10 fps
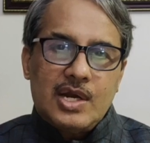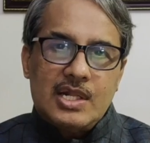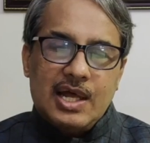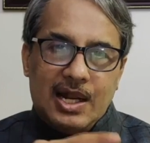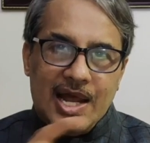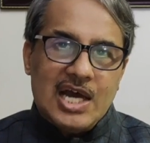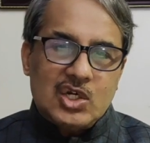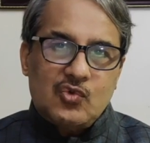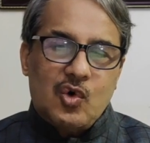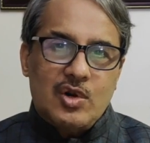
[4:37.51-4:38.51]
In the last
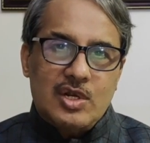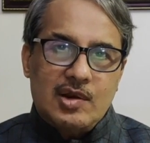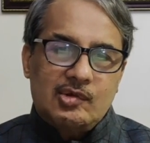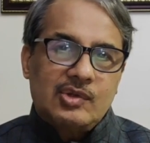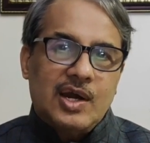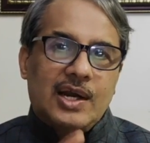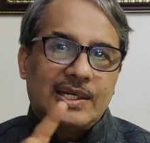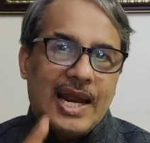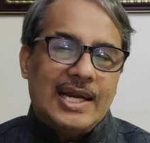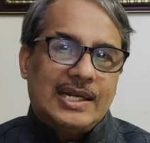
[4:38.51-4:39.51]
4 years,
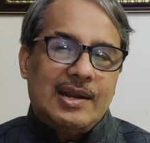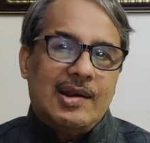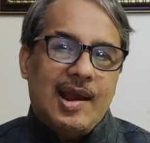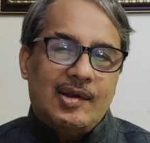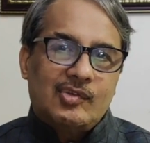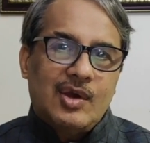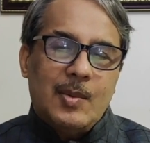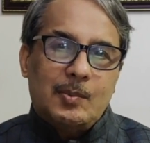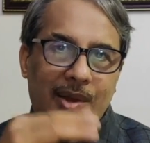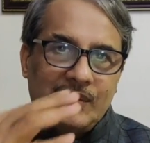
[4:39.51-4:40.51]
Titan has
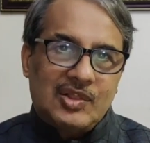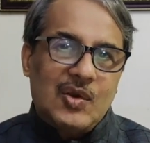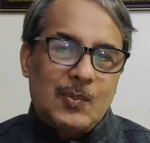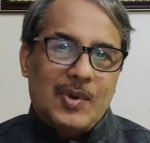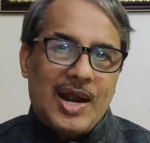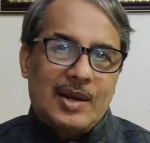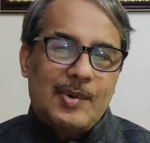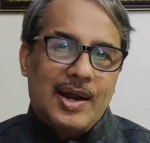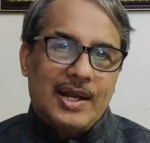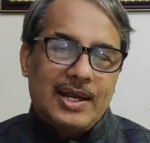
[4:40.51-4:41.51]
multiplied
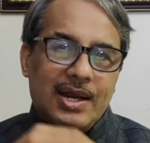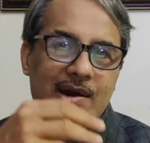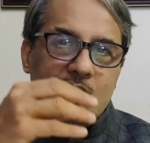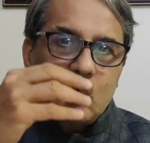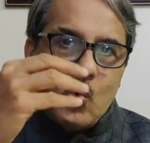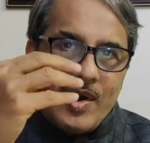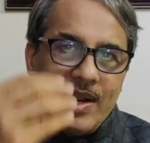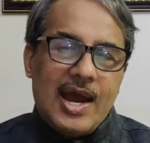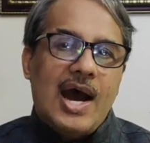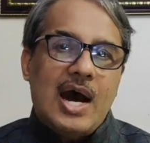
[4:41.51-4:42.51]
by
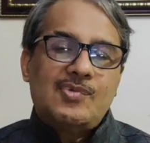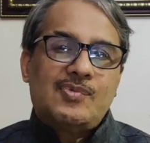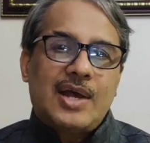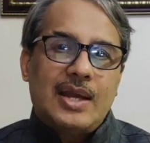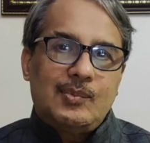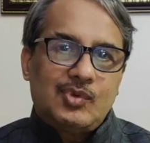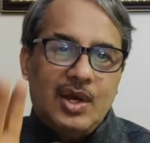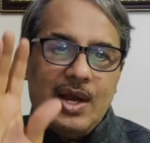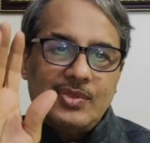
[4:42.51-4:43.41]
2.5 times.